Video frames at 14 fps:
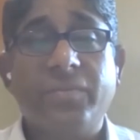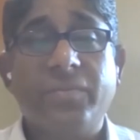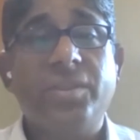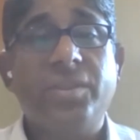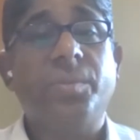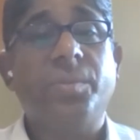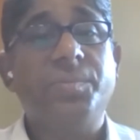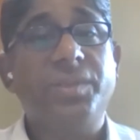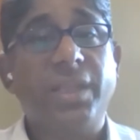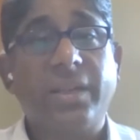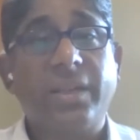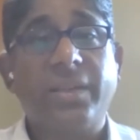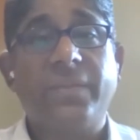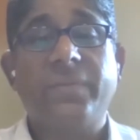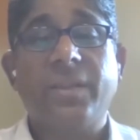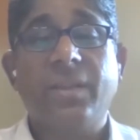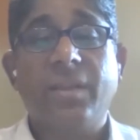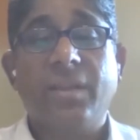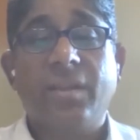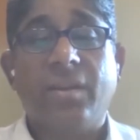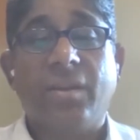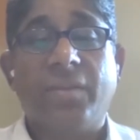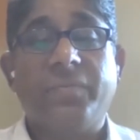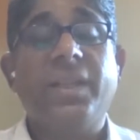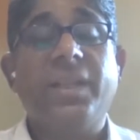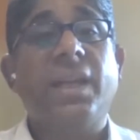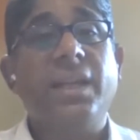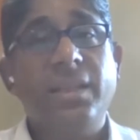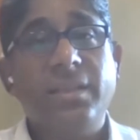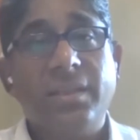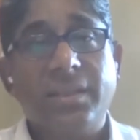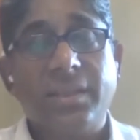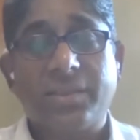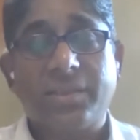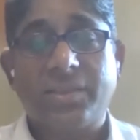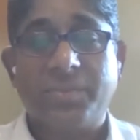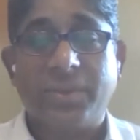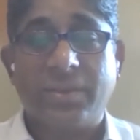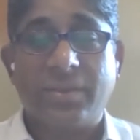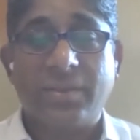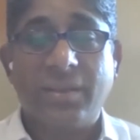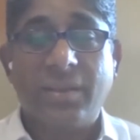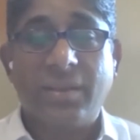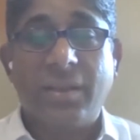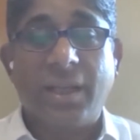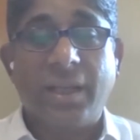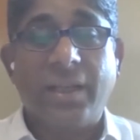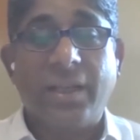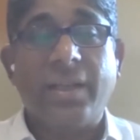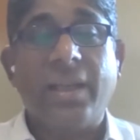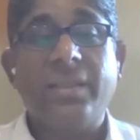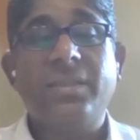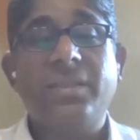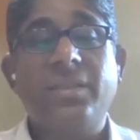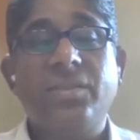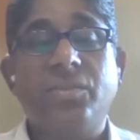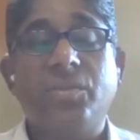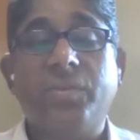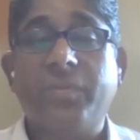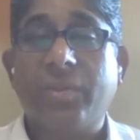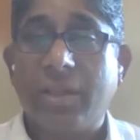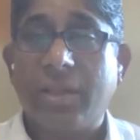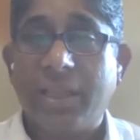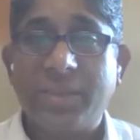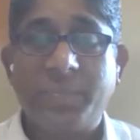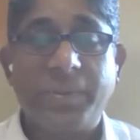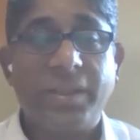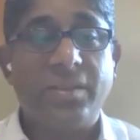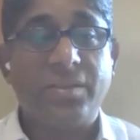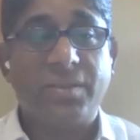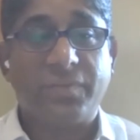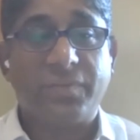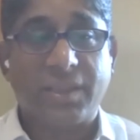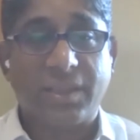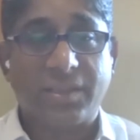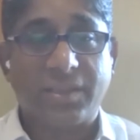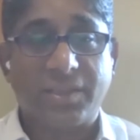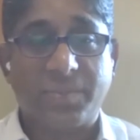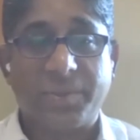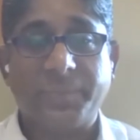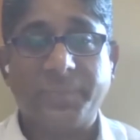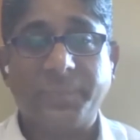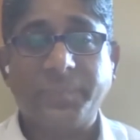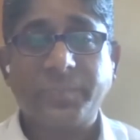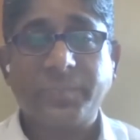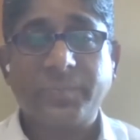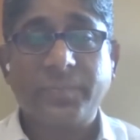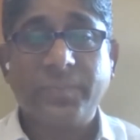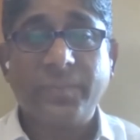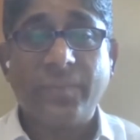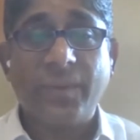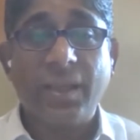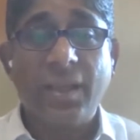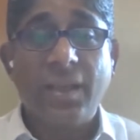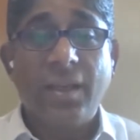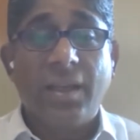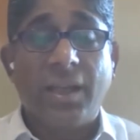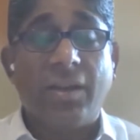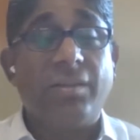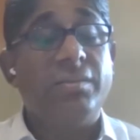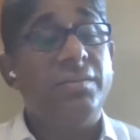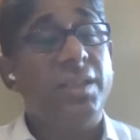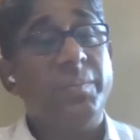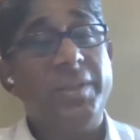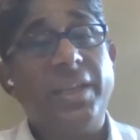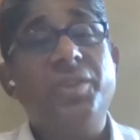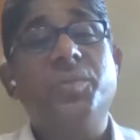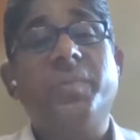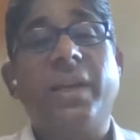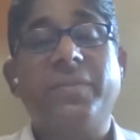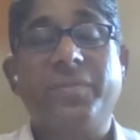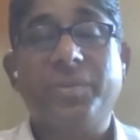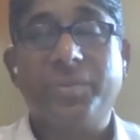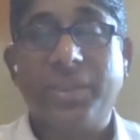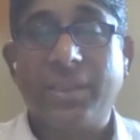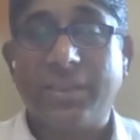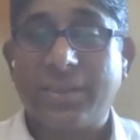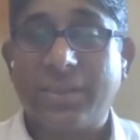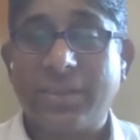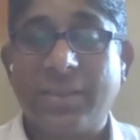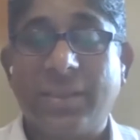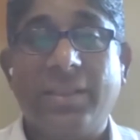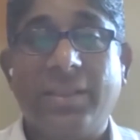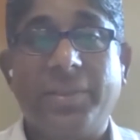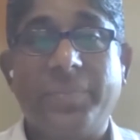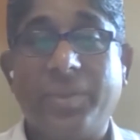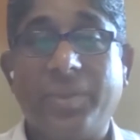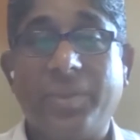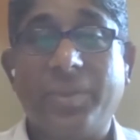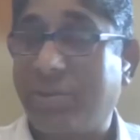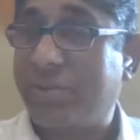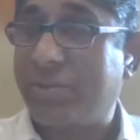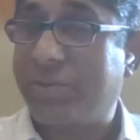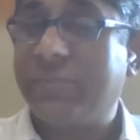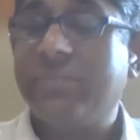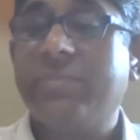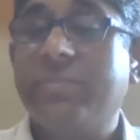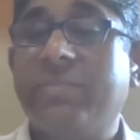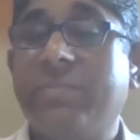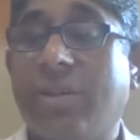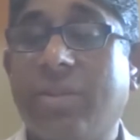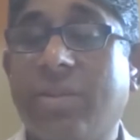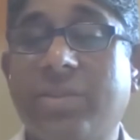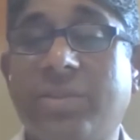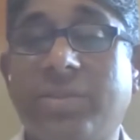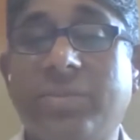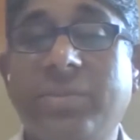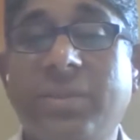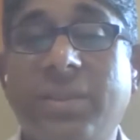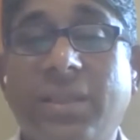with the objective of delighting the customer and enhancing the overall experience of the customer. Now, let me take you back a few years, not too long ago.